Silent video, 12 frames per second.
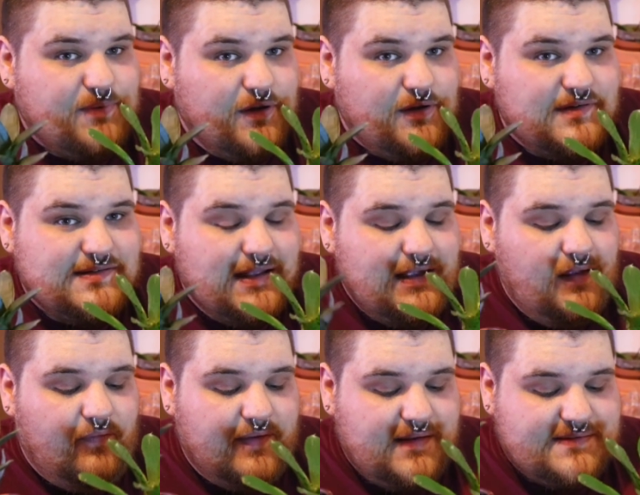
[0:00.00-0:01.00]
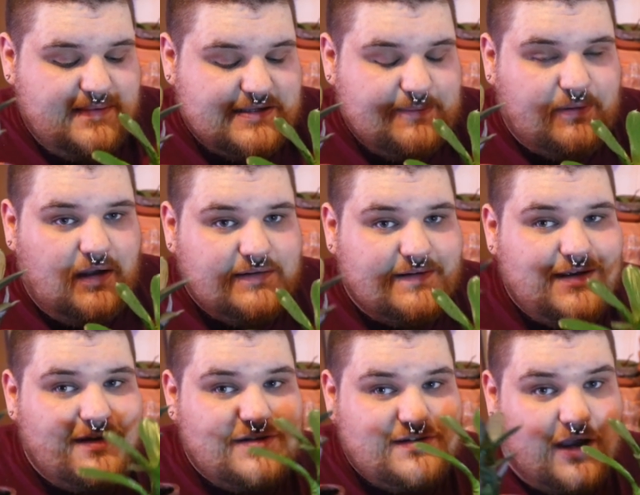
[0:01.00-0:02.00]
these are planted
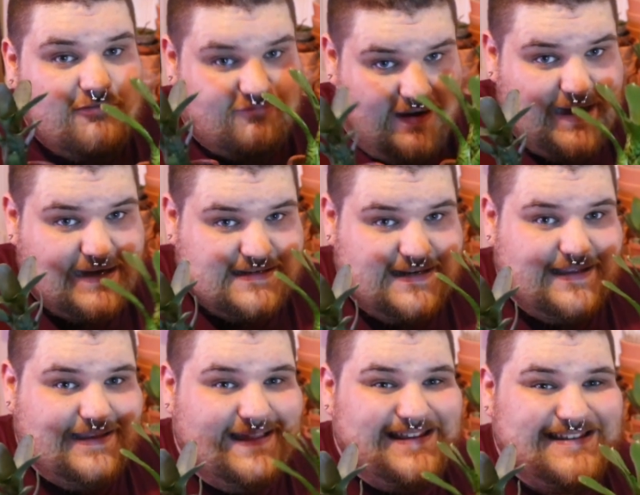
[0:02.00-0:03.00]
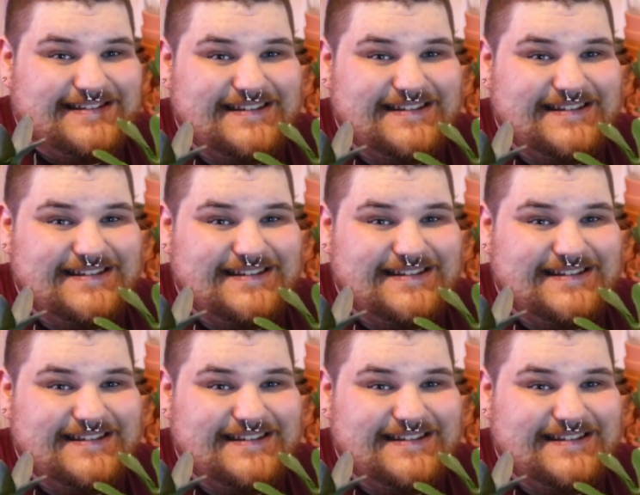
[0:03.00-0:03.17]
directly into this,